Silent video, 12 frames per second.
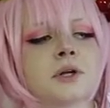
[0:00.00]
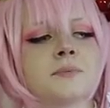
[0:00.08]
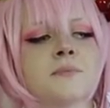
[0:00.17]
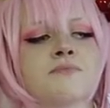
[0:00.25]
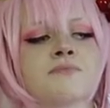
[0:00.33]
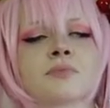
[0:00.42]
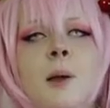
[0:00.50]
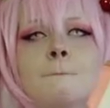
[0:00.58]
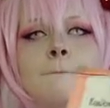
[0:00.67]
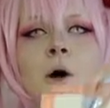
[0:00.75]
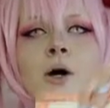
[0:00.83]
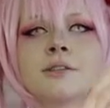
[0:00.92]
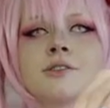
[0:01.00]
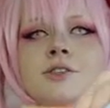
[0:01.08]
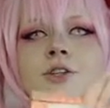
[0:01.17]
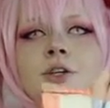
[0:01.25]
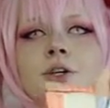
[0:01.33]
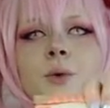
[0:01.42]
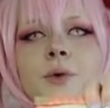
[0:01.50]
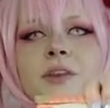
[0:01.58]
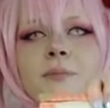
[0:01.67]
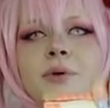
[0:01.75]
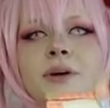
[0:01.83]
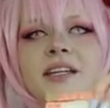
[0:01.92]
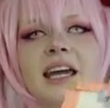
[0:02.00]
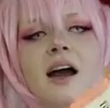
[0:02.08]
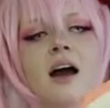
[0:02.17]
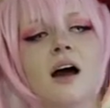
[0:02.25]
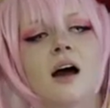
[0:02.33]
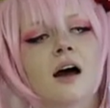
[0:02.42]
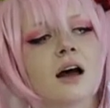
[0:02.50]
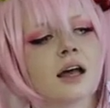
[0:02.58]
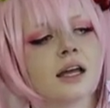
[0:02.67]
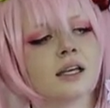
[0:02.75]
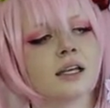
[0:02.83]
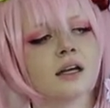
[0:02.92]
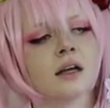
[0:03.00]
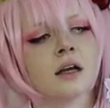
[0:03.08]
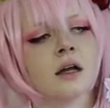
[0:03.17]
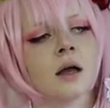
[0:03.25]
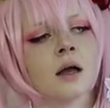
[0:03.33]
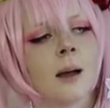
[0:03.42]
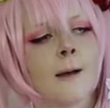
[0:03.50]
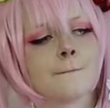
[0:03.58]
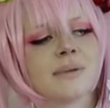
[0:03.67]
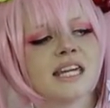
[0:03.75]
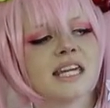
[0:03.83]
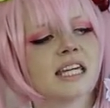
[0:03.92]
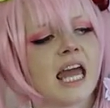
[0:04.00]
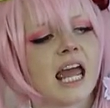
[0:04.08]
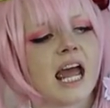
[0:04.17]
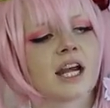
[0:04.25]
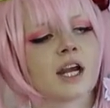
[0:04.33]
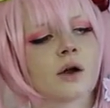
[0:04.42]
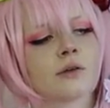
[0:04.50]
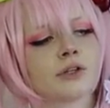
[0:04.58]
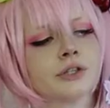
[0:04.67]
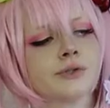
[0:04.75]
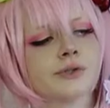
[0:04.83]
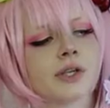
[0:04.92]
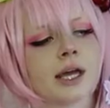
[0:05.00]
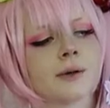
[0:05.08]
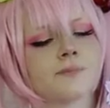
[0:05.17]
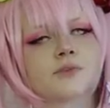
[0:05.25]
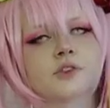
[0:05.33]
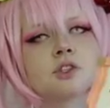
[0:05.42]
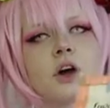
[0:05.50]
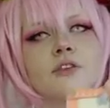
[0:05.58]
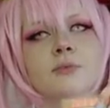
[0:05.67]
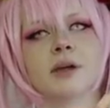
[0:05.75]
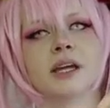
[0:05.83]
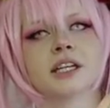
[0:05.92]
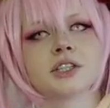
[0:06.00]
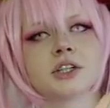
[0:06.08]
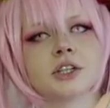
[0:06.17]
one. Monster with pecan, however you say it, soft baked